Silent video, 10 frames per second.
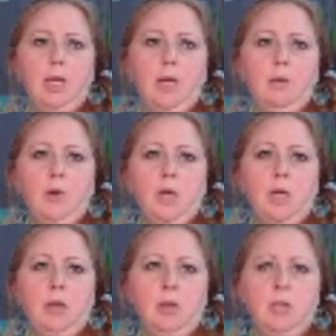
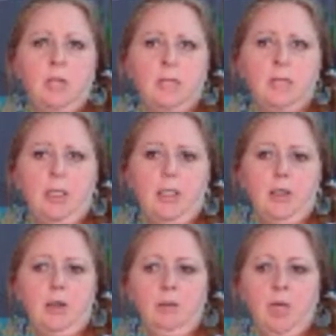camera just
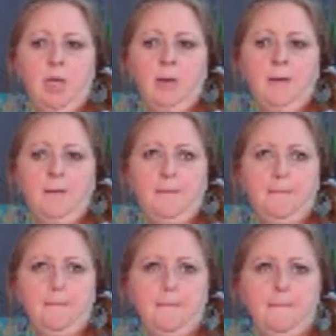died on me.
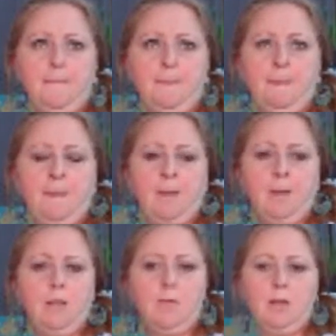
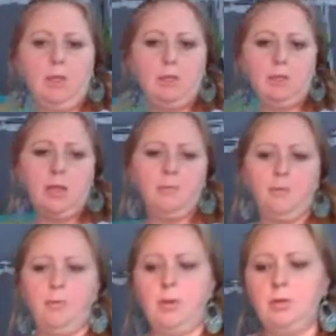I think it's time
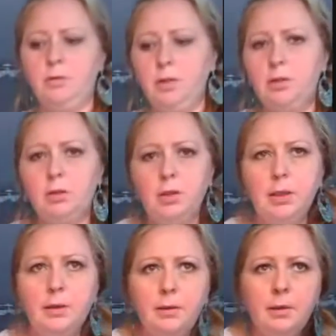for me to
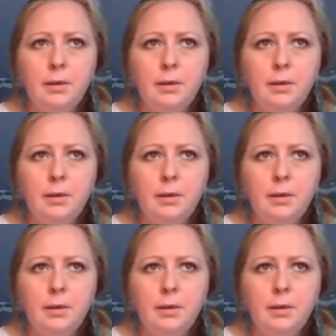return it.